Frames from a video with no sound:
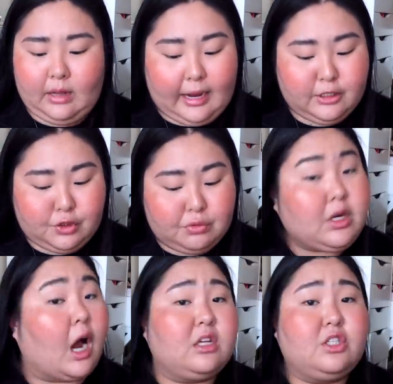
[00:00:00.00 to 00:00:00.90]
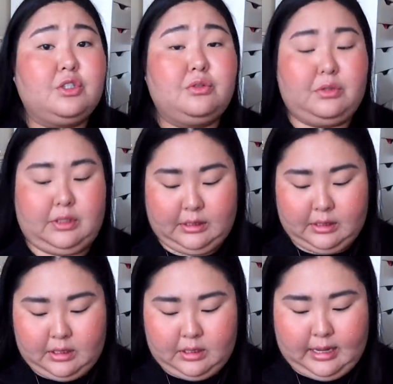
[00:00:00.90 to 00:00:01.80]
I do not use,
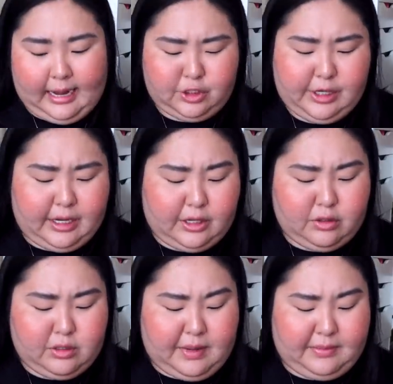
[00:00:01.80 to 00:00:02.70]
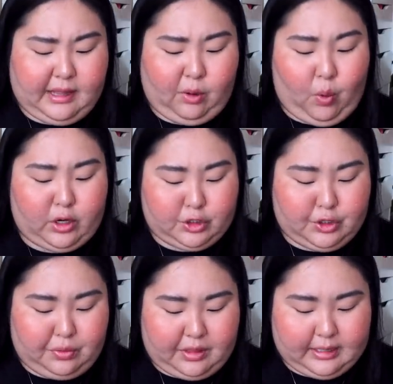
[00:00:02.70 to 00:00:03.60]
actually I use maybe like one or
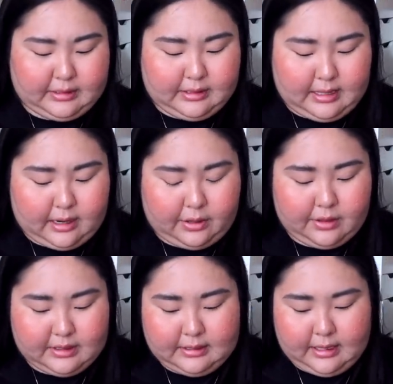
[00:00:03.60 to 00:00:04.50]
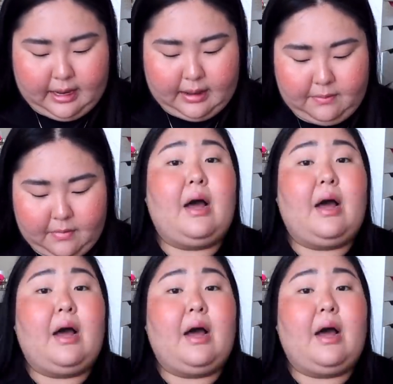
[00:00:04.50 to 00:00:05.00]
two things that are the same.